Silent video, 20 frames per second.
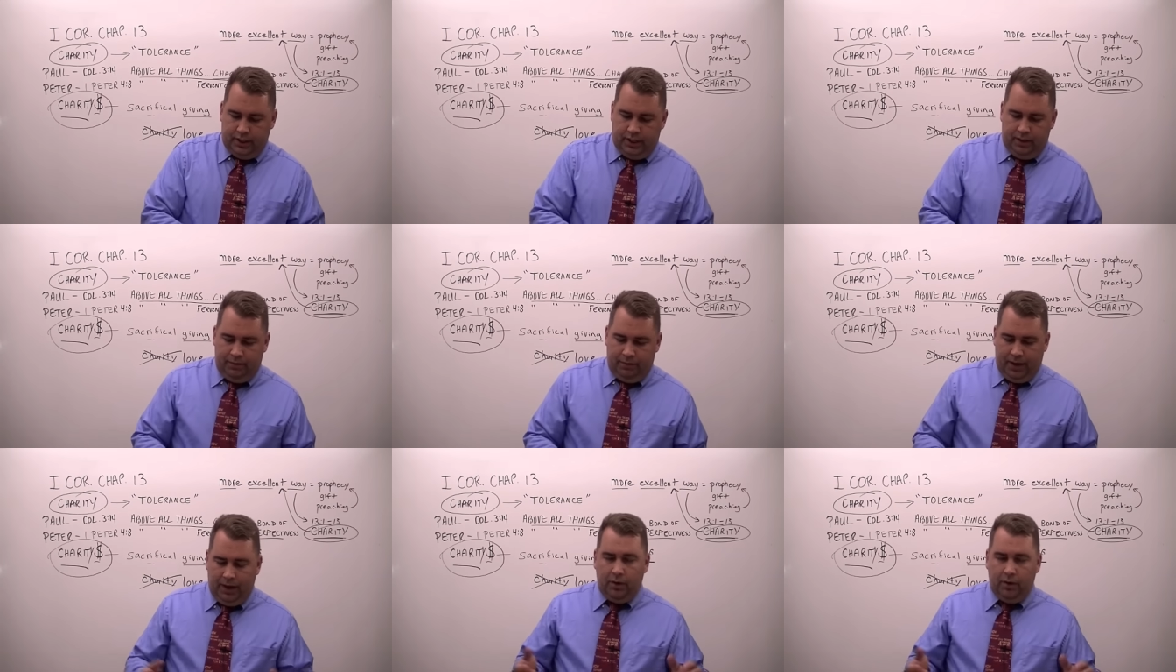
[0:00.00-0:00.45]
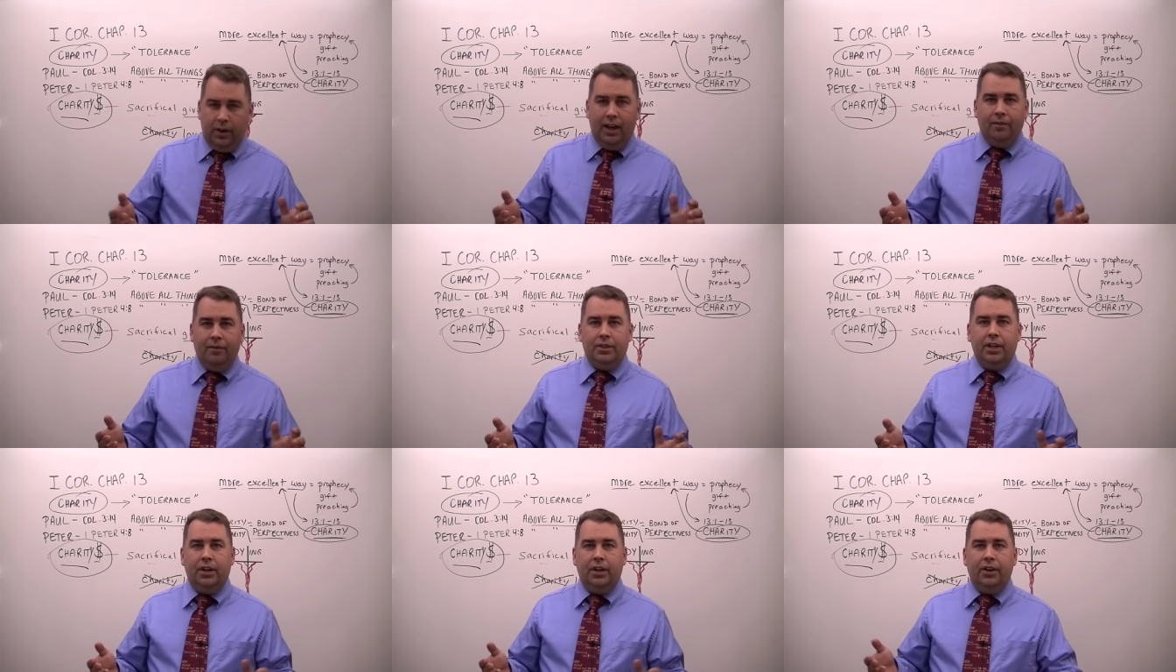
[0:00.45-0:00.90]
if I don't
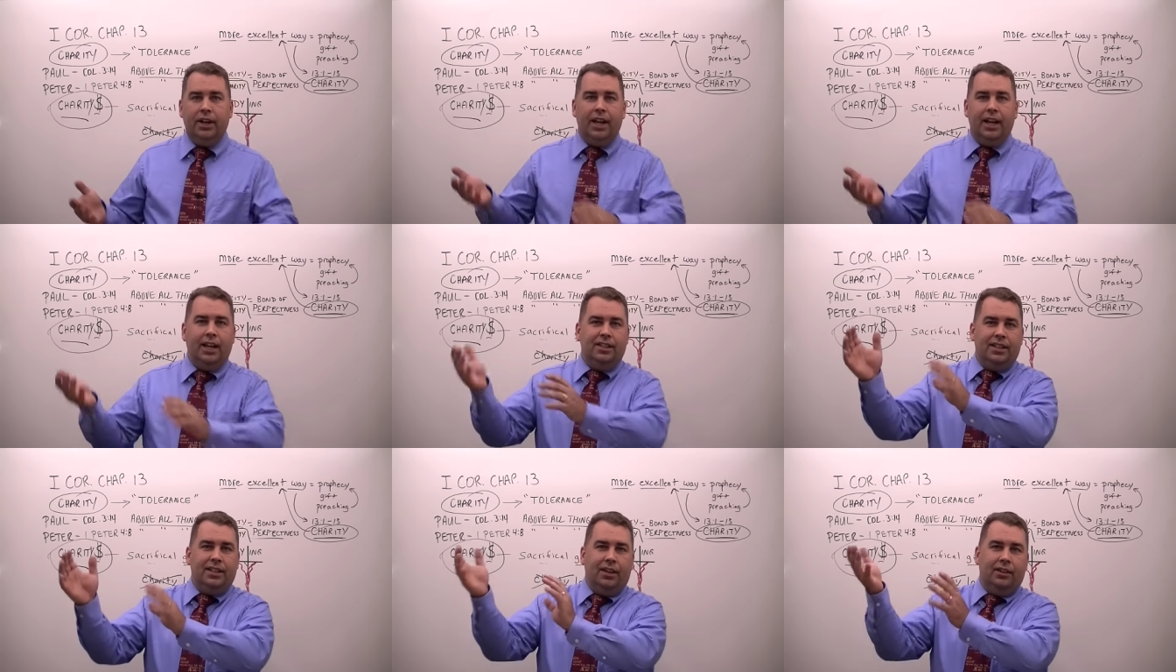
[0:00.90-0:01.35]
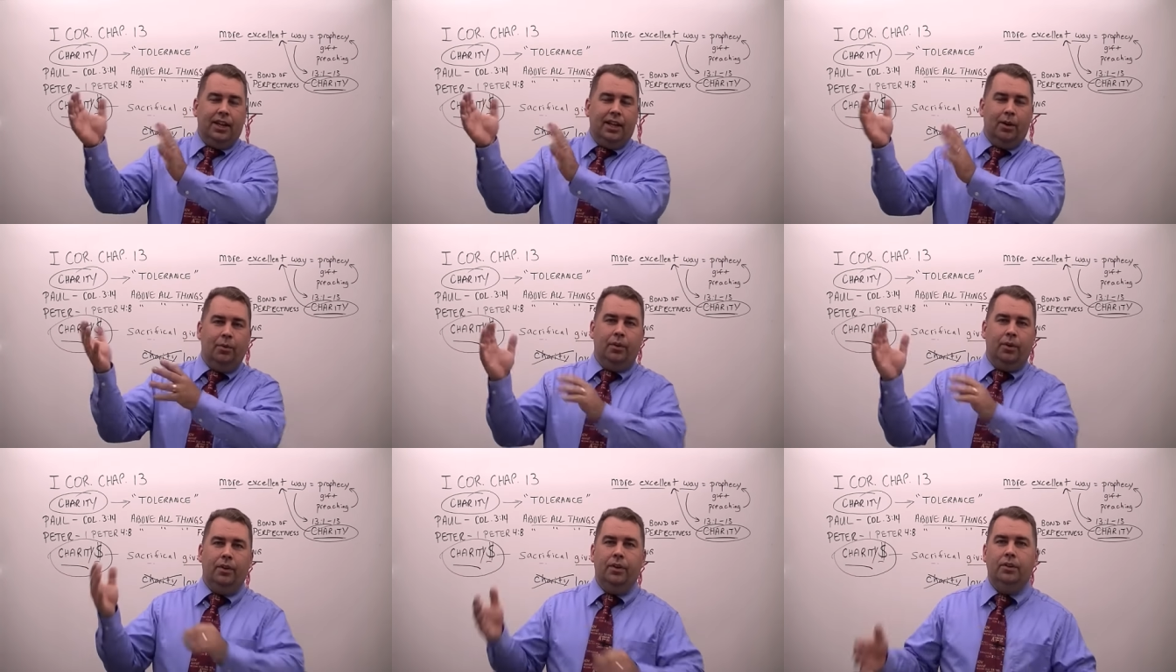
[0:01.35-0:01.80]
have charity, I sound
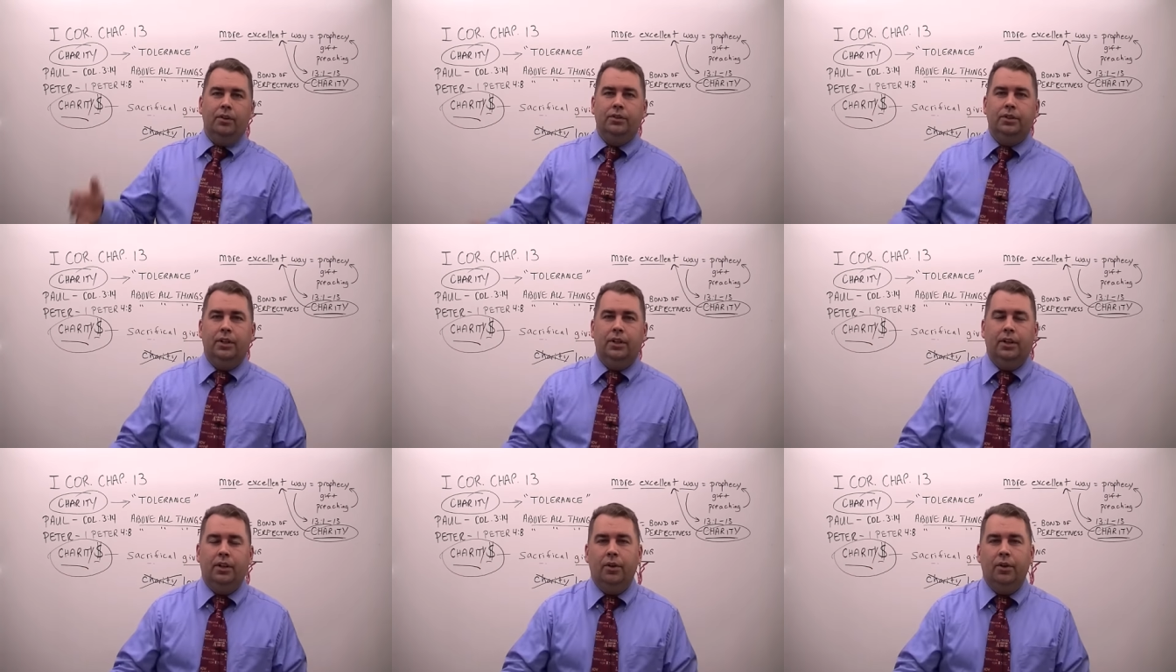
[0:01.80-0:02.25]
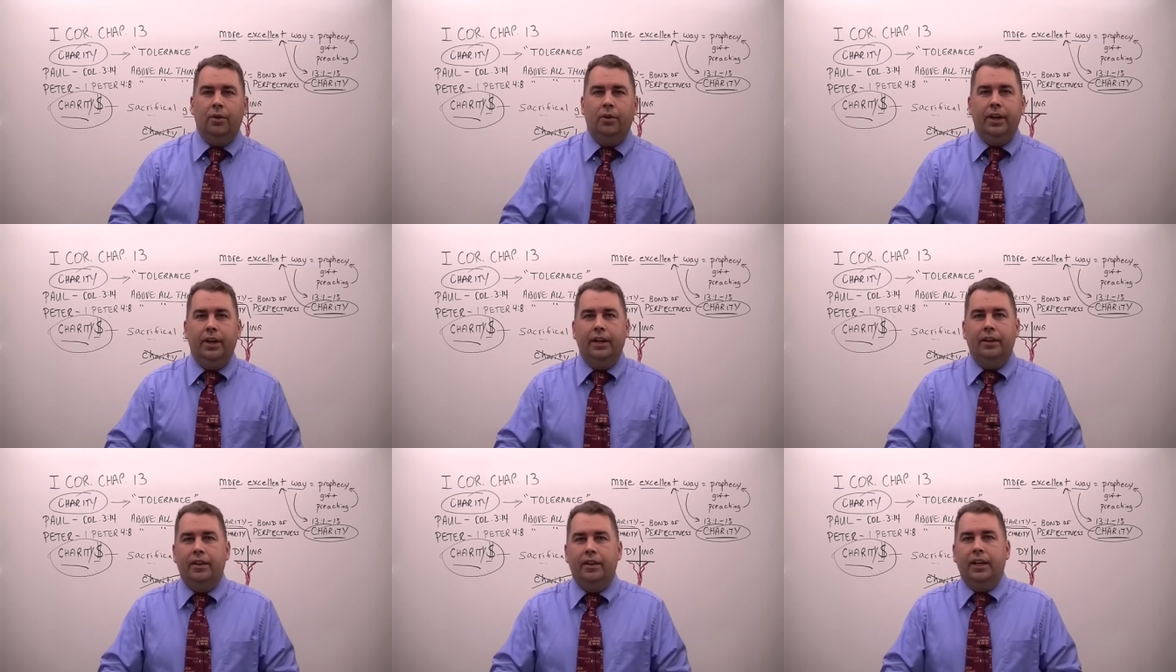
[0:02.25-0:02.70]
like one of those little
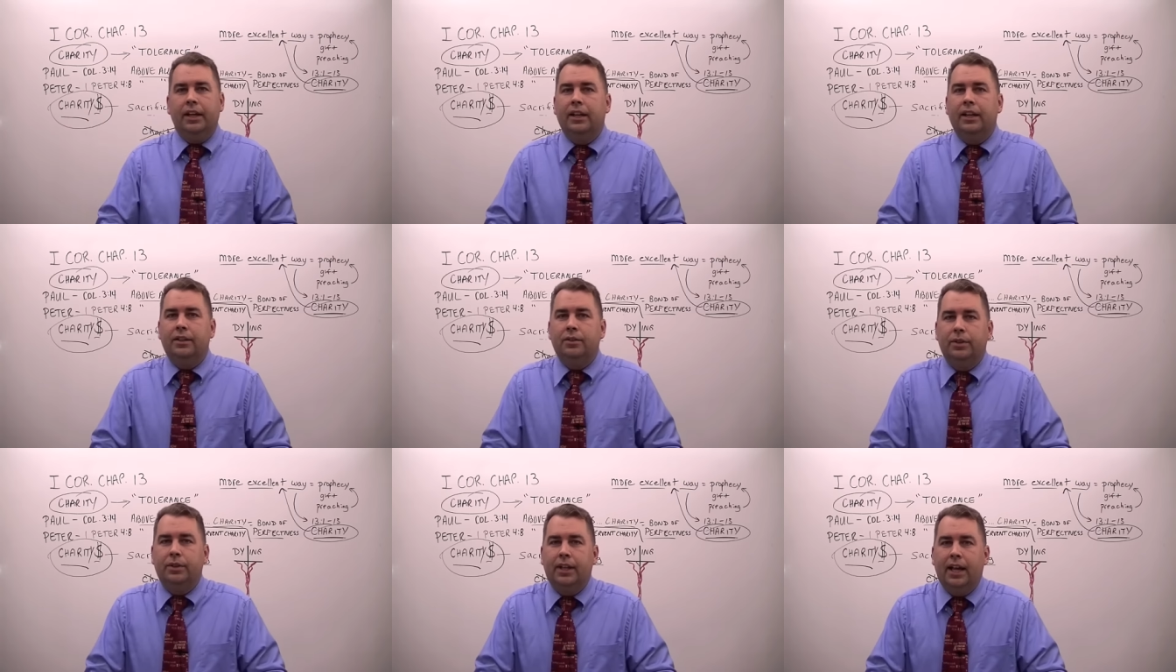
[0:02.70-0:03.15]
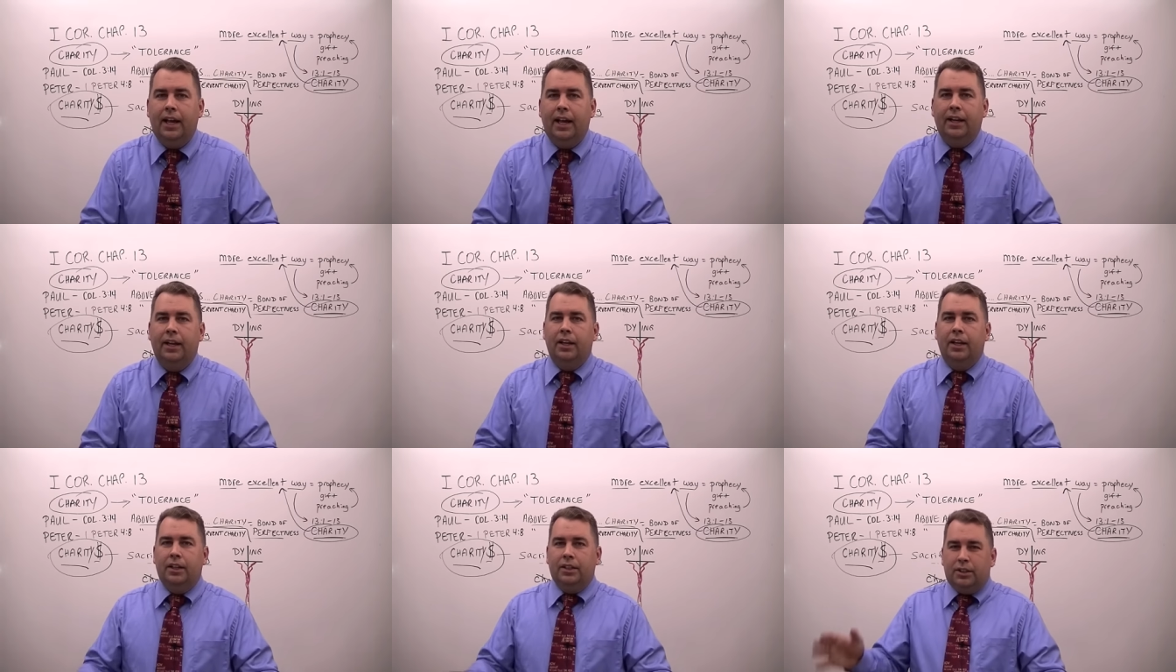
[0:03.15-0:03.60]
annoying things with
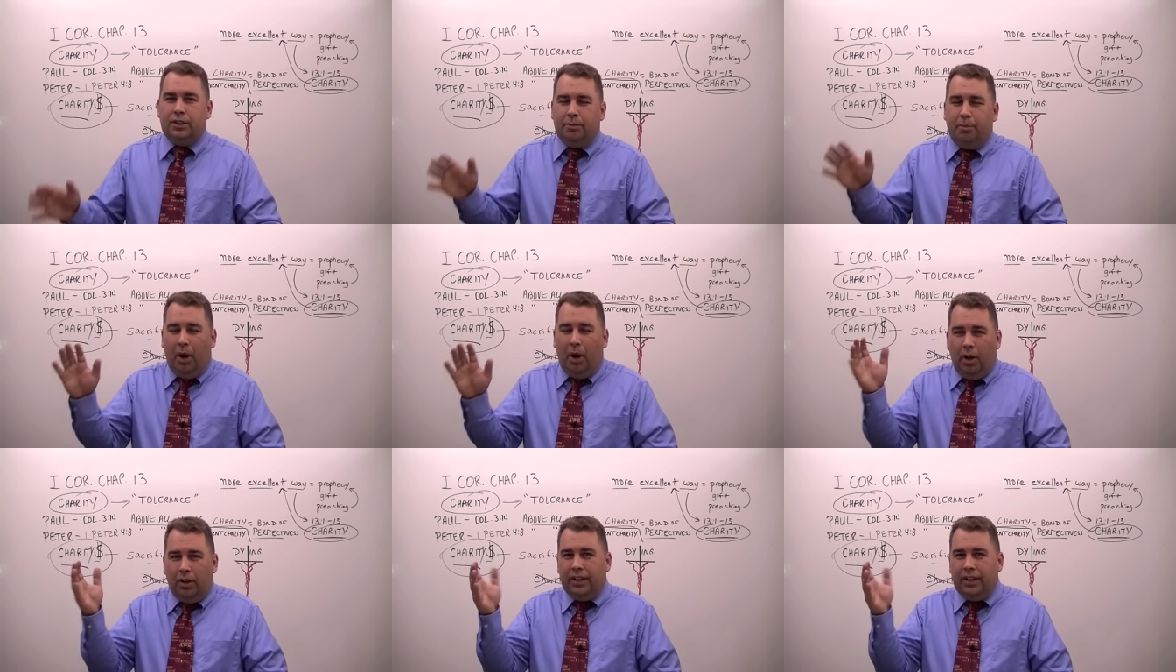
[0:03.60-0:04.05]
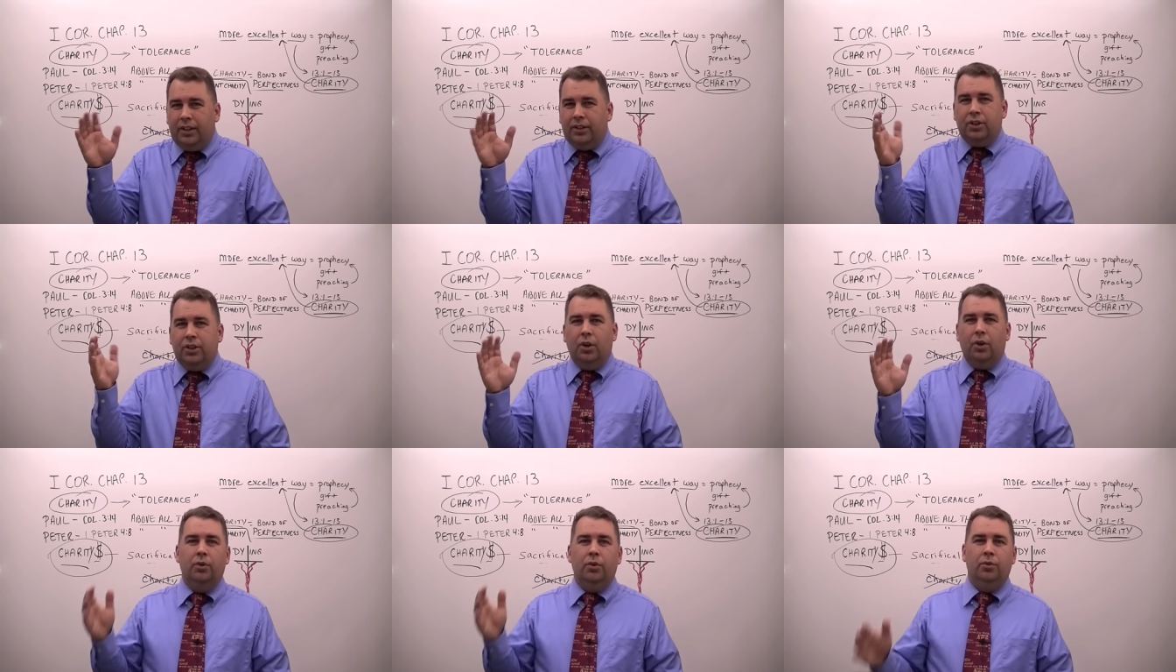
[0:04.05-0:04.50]
that small
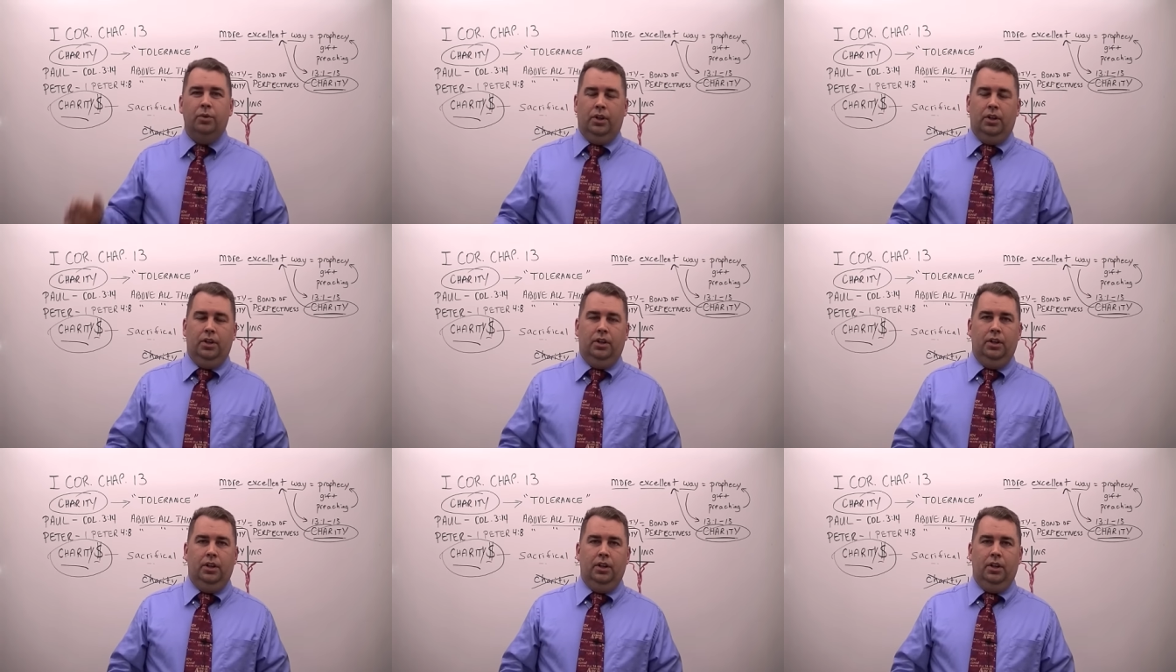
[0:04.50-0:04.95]
little tone.